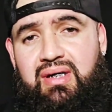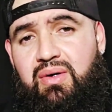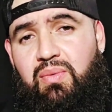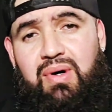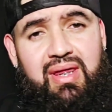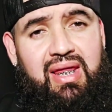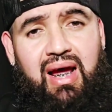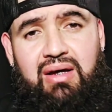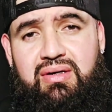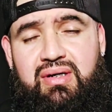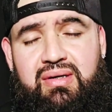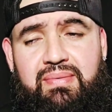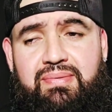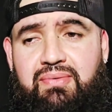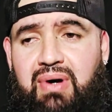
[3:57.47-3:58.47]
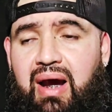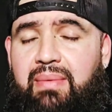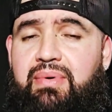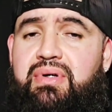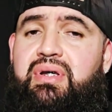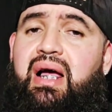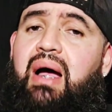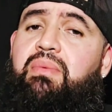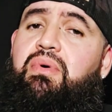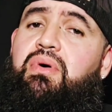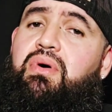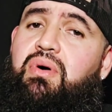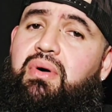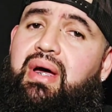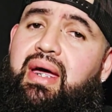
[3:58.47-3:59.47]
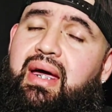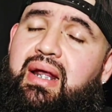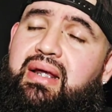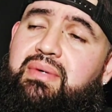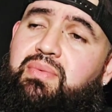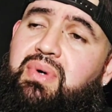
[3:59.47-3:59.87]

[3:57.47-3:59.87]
the 1,000 subscribers, I will go ahead and